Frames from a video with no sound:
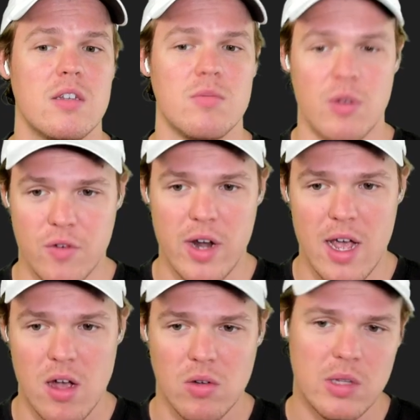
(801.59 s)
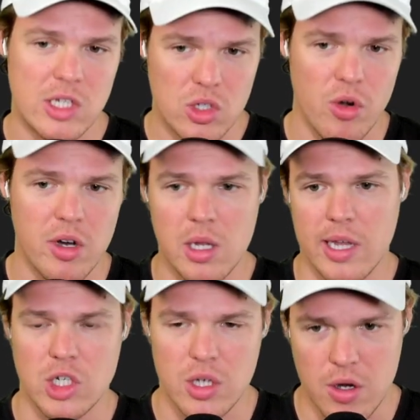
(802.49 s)
But for now, let's start a
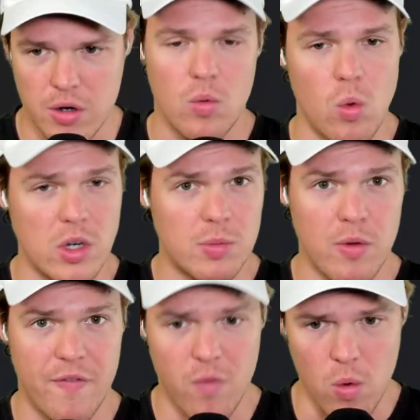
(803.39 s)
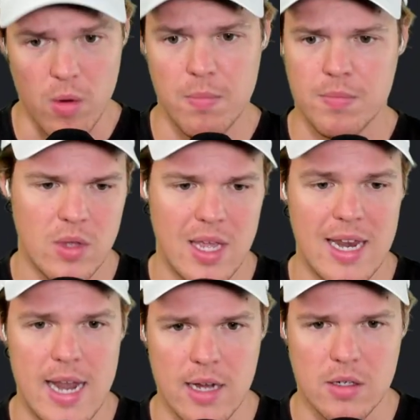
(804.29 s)
collection here. We'll just put form, hit
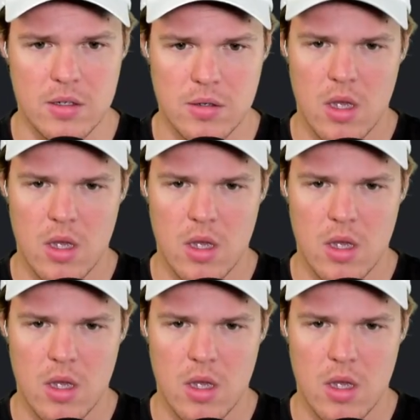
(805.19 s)
next.